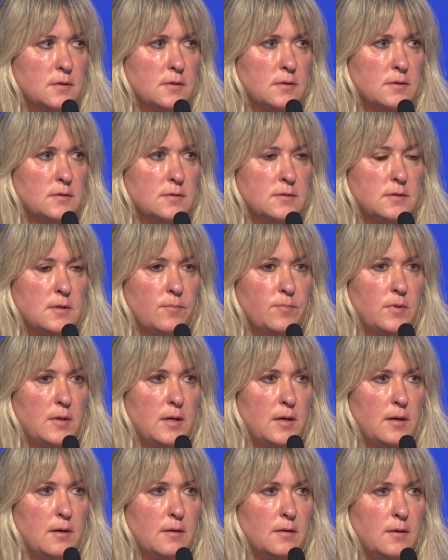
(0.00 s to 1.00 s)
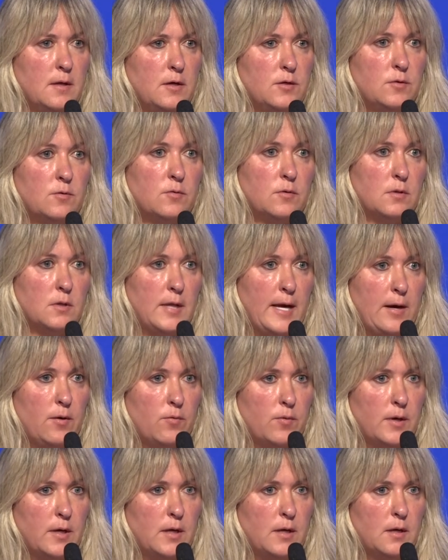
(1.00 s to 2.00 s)
is something that you're
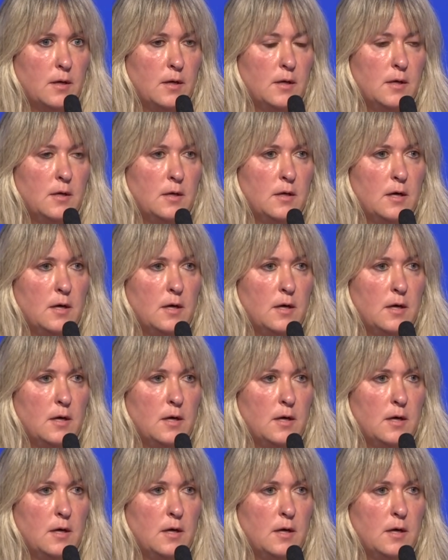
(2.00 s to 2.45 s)
allowing.